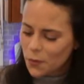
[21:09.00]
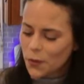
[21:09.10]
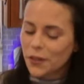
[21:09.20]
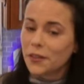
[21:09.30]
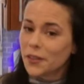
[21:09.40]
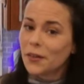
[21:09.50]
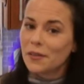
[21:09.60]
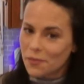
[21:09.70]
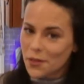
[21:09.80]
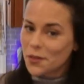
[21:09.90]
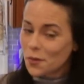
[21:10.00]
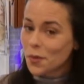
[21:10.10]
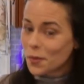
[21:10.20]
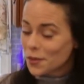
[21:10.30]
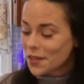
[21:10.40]
We all know I'm
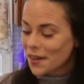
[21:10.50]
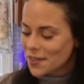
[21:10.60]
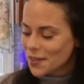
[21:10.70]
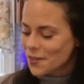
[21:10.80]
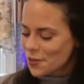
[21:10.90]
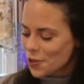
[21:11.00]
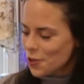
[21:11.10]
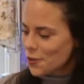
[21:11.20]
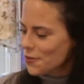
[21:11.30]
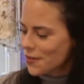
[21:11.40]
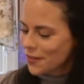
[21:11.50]
super precise on this show.